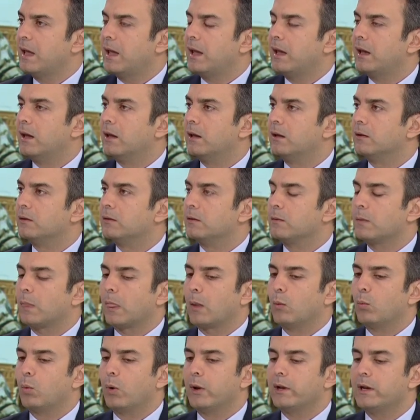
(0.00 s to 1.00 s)
And
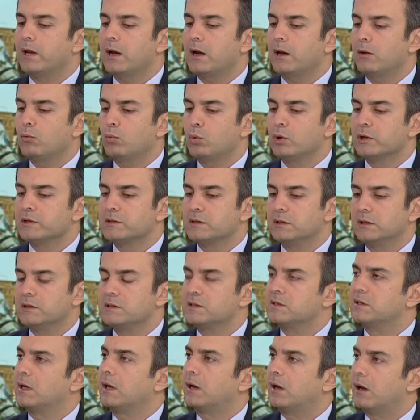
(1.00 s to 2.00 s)
when I was in
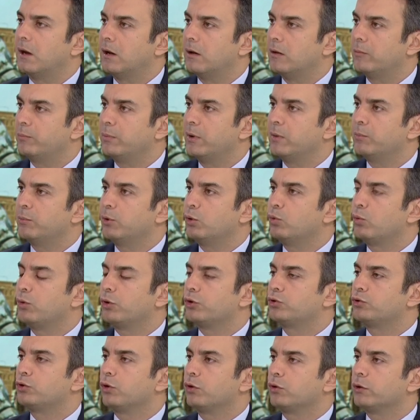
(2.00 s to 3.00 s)
Sana'a, people
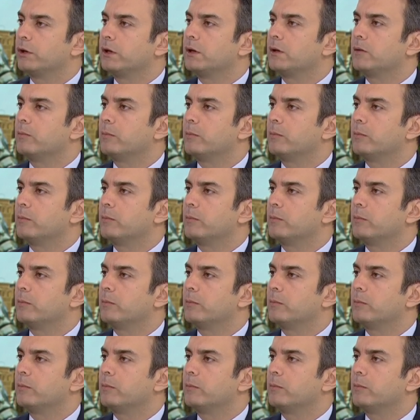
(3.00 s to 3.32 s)
were talking